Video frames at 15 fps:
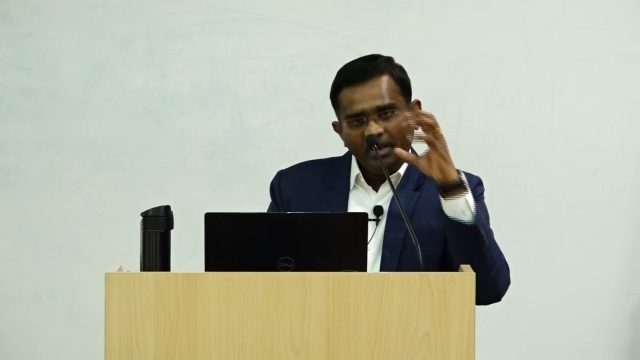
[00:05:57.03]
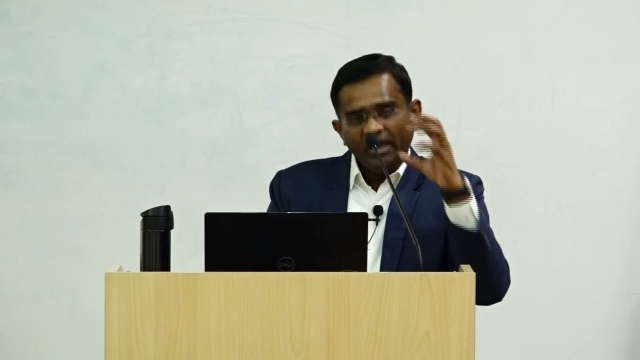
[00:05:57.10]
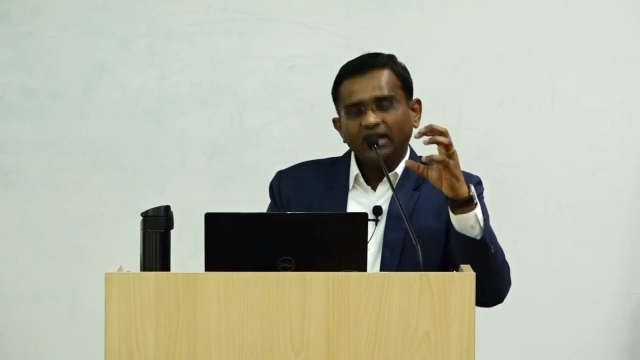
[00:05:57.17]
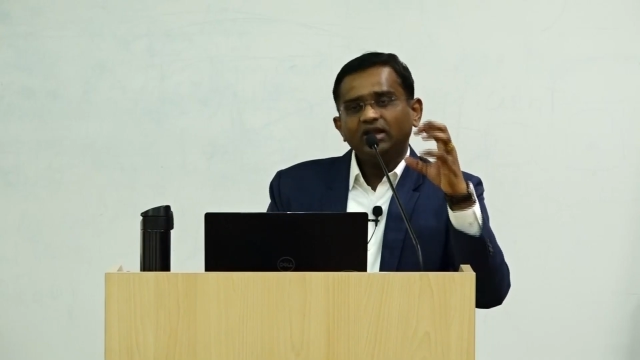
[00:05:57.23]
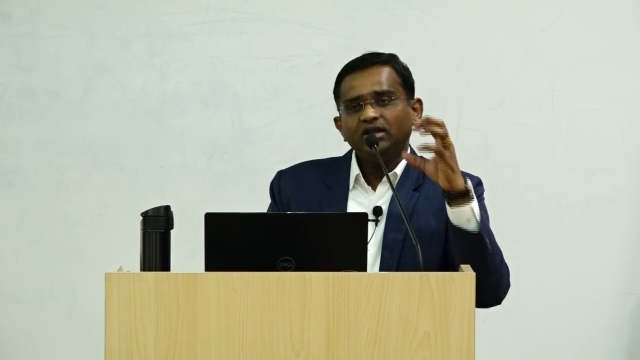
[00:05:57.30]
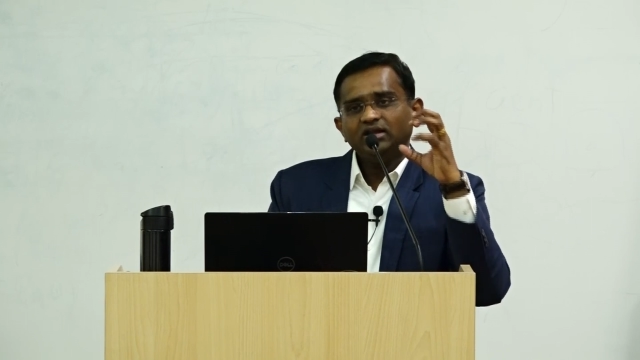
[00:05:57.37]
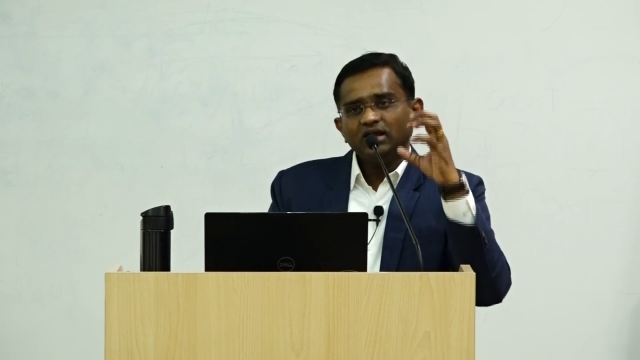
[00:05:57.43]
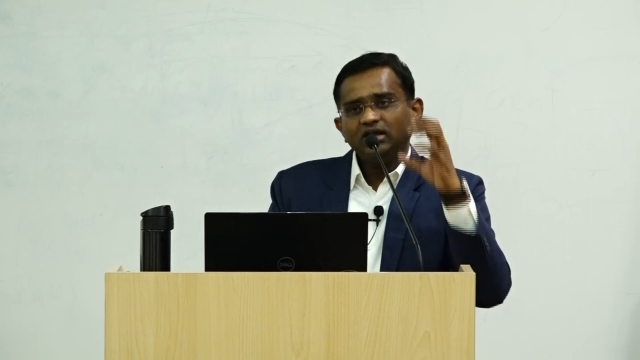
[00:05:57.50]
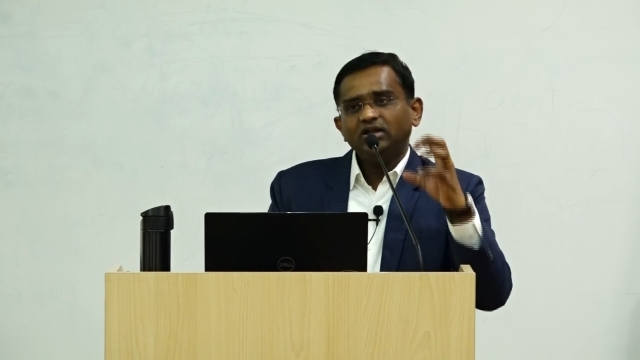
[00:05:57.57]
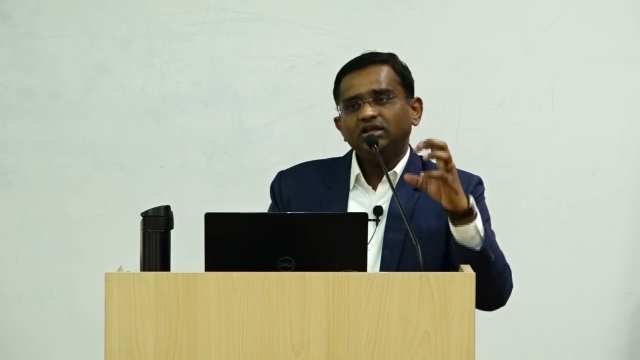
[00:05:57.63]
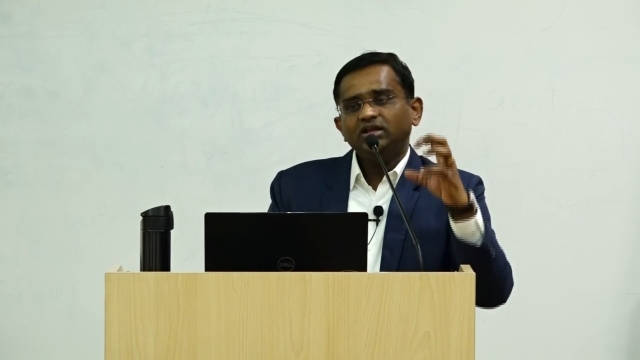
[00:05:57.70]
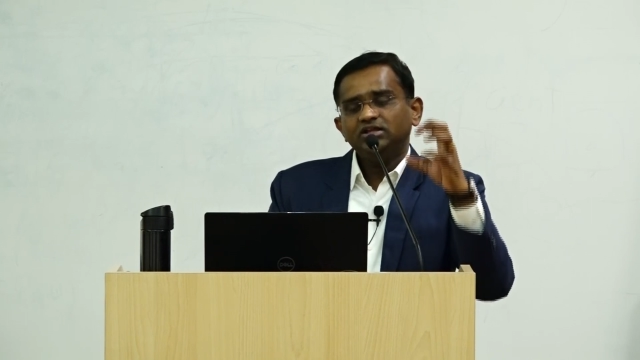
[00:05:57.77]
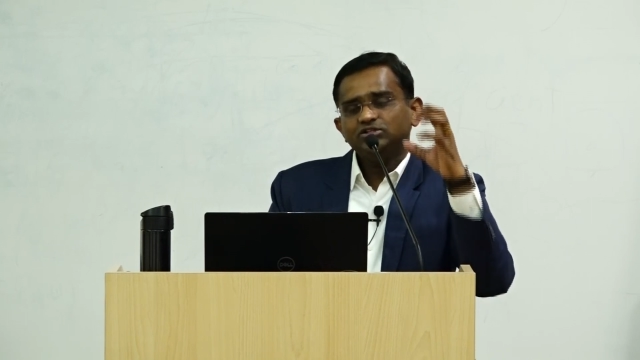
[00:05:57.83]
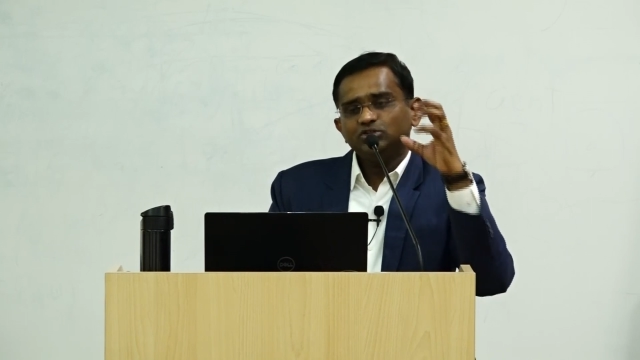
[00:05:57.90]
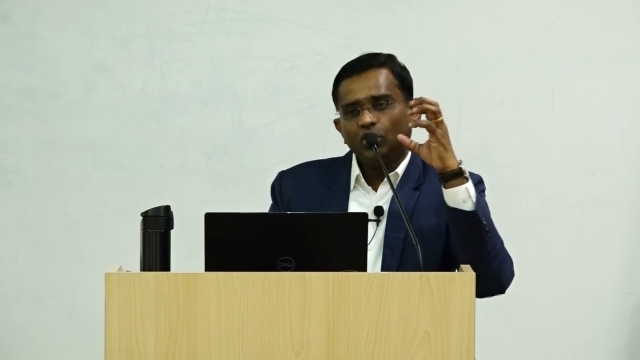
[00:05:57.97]
packet
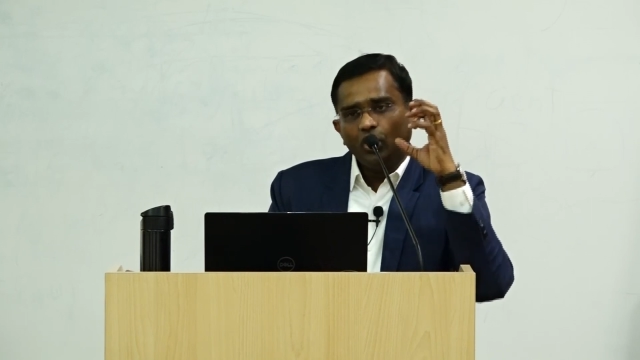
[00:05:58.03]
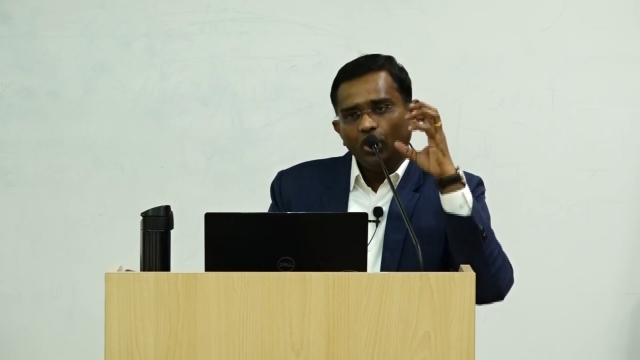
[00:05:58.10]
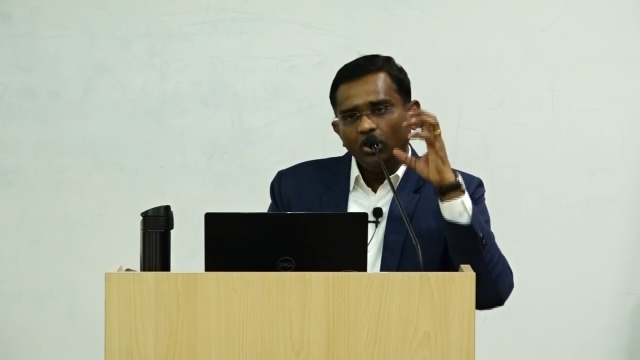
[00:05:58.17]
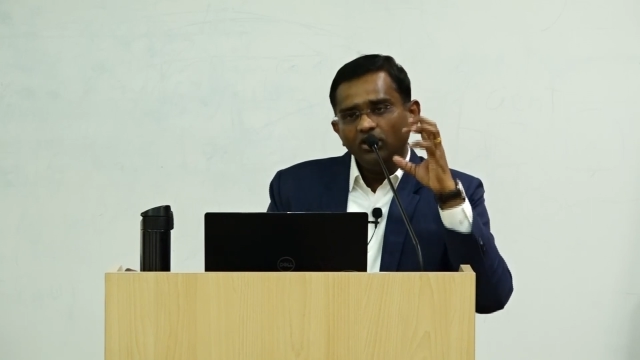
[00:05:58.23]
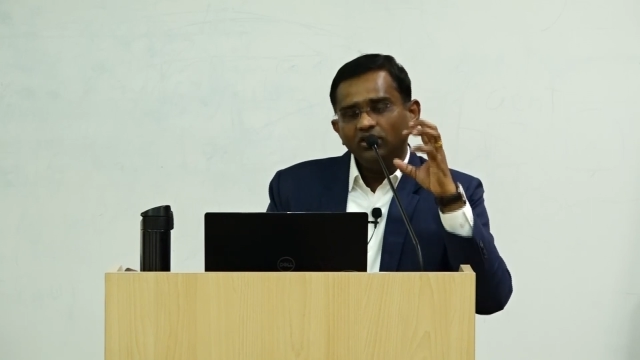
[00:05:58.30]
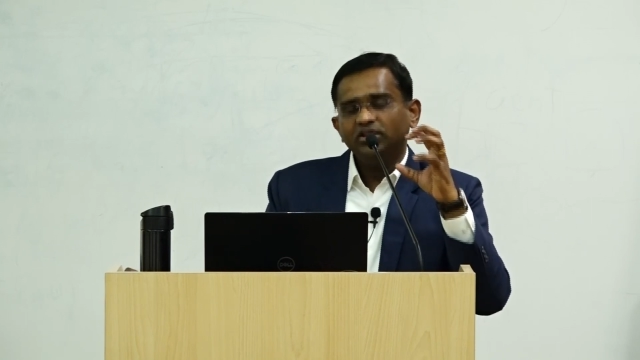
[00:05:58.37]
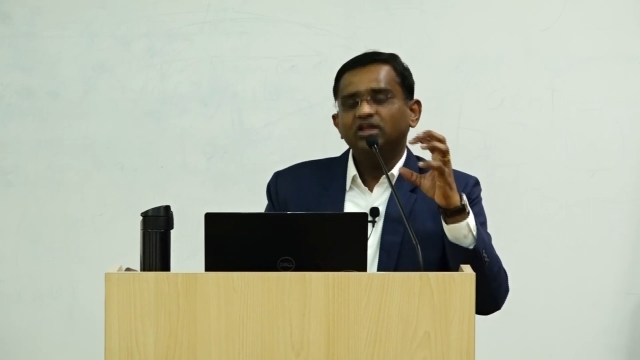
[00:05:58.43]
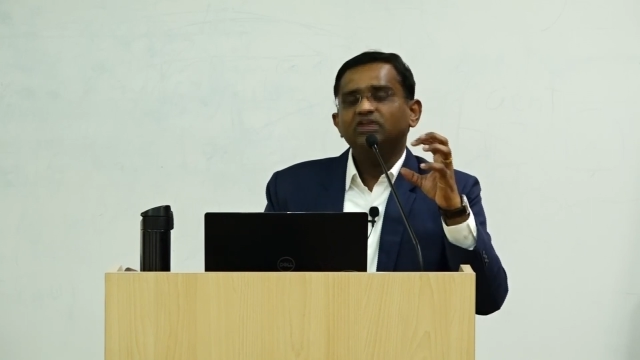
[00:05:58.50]
contains all the